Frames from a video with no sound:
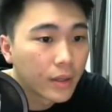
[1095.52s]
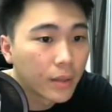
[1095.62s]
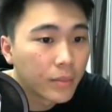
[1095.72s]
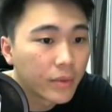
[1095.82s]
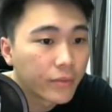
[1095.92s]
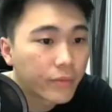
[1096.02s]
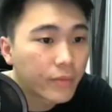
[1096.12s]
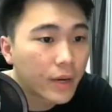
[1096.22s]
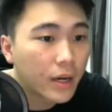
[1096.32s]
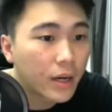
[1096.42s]
Number
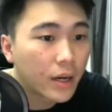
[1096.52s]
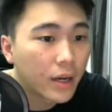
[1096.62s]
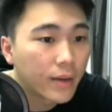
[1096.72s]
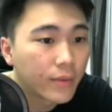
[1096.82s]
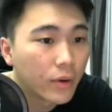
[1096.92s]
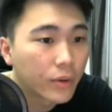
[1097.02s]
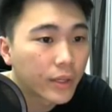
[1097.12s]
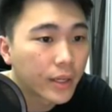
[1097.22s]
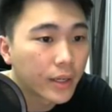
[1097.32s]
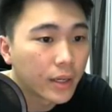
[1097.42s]
5.
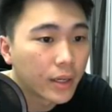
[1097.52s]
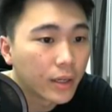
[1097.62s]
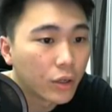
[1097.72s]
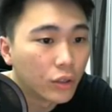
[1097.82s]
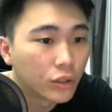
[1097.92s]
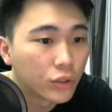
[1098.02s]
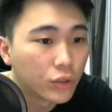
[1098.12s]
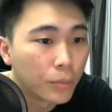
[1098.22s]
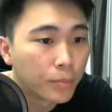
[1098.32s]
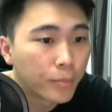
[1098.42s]
Okay, goes
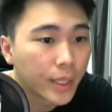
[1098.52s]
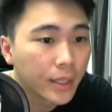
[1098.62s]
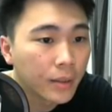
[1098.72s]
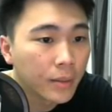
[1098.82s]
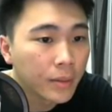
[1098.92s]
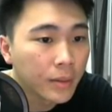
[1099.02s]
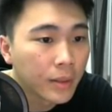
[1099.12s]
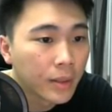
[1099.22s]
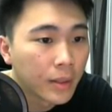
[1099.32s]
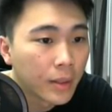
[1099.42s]
to
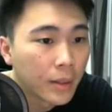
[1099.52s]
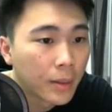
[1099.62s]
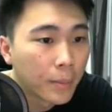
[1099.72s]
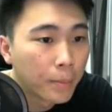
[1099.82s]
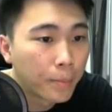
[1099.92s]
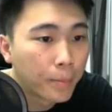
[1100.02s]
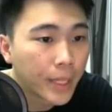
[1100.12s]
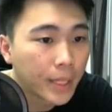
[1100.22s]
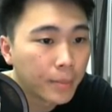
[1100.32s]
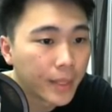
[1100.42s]

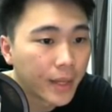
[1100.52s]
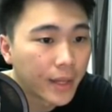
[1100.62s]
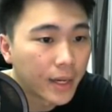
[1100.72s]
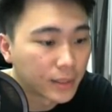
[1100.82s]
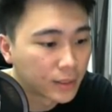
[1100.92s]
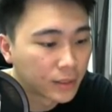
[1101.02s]
Pink Bananas.